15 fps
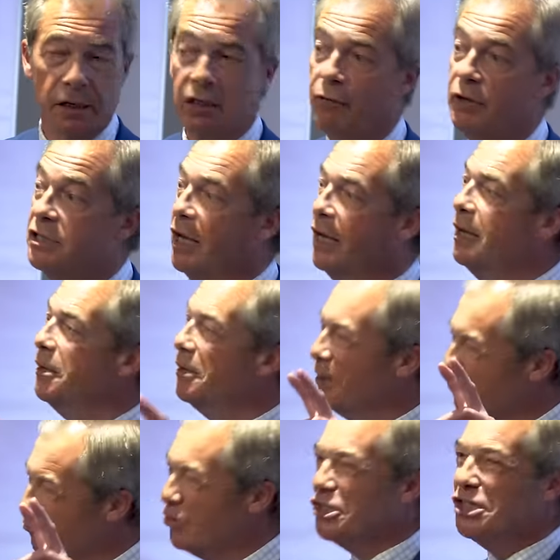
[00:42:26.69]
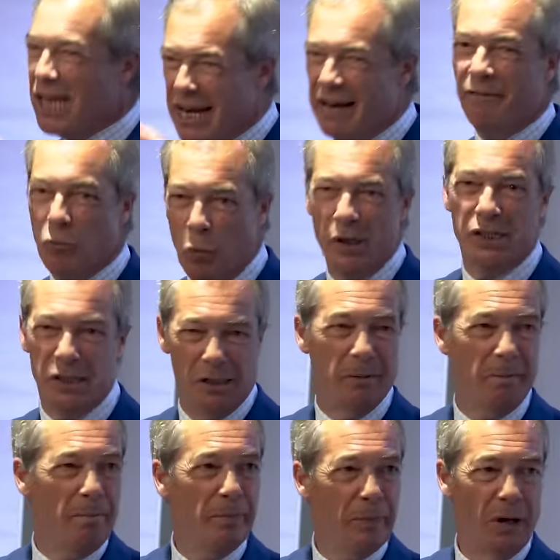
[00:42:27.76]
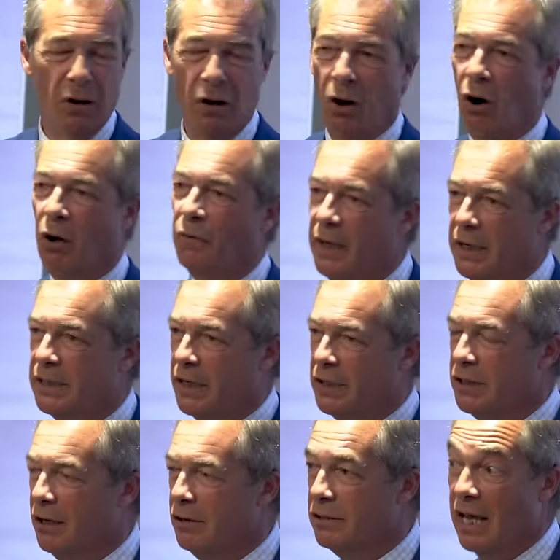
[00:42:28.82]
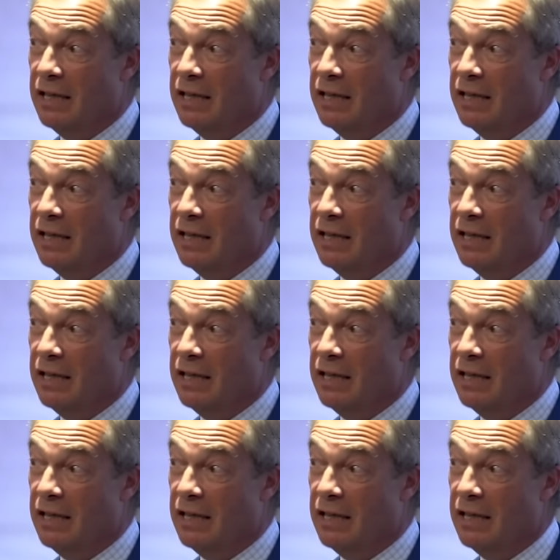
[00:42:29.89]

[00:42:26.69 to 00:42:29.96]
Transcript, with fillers: There is a received wisdom on these issues.